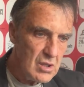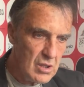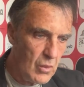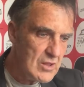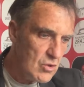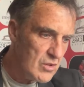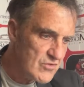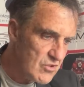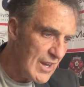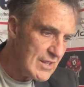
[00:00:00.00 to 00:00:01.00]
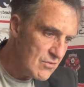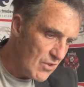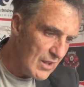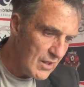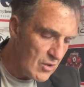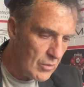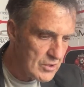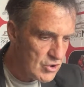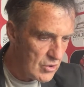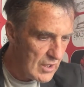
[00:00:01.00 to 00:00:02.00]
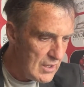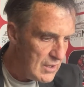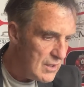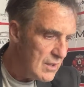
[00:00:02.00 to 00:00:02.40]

the window of dread rather than opportunity.